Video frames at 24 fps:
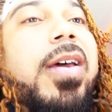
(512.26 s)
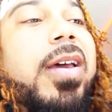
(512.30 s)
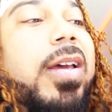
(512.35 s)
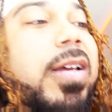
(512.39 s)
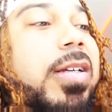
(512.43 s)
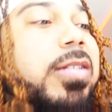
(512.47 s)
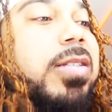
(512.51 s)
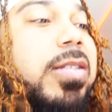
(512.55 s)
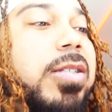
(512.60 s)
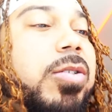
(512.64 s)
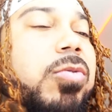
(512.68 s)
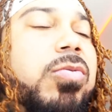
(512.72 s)

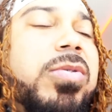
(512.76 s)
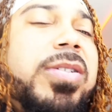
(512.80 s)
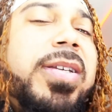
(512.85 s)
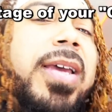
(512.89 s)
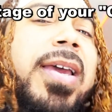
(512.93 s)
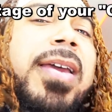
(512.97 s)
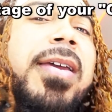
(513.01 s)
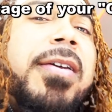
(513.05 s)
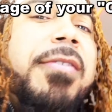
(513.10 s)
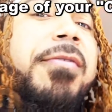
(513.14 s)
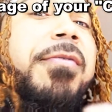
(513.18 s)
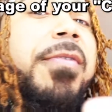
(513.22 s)
is to
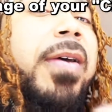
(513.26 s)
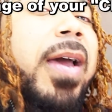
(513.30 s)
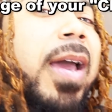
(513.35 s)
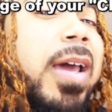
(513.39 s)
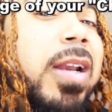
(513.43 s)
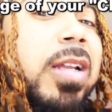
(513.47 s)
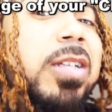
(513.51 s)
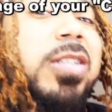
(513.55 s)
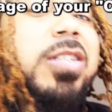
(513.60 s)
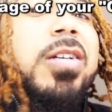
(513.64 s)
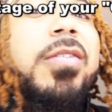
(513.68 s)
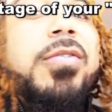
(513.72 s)
take
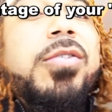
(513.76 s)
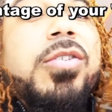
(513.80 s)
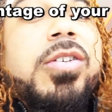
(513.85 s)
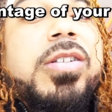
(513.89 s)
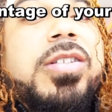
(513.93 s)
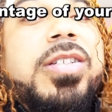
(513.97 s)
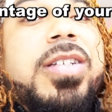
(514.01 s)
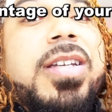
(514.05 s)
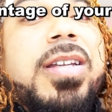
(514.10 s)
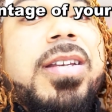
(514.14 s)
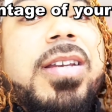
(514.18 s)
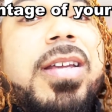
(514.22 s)
advantage of your
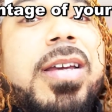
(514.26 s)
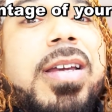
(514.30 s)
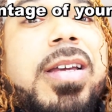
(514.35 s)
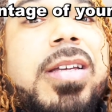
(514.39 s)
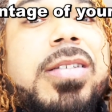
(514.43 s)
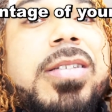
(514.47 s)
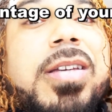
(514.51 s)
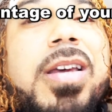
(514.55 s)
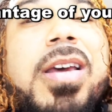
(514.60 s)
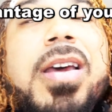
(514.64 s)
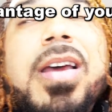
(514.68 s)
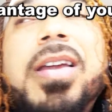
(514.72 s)
cheat
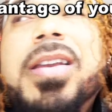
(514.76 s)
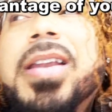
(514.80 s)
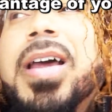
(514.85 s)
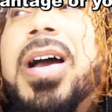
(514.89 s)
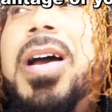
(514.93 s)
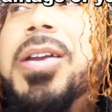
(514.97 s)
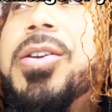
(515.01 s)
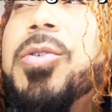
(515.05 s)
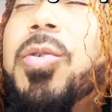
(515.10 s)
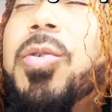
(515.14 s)
days. Now, I